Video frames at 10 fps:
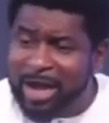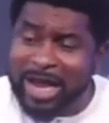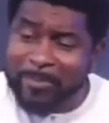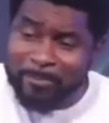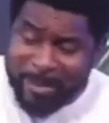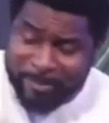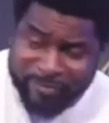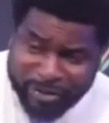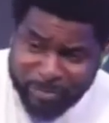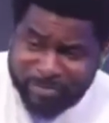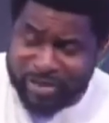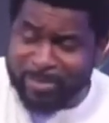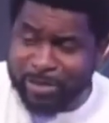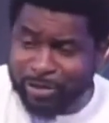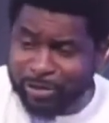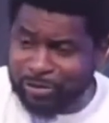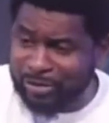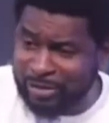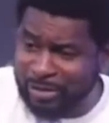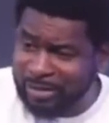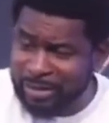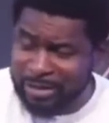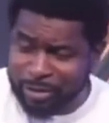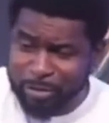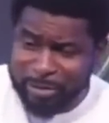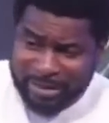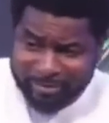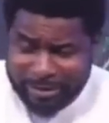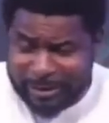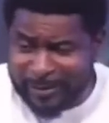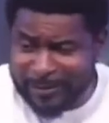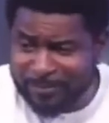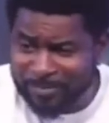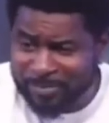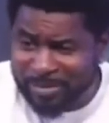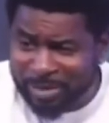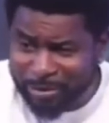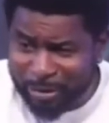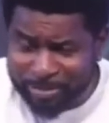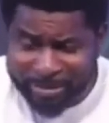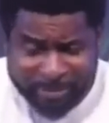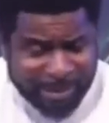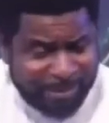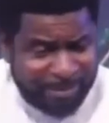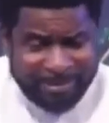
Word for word: My professor, Professor Emeritus Solomon David, you know him in the Bible.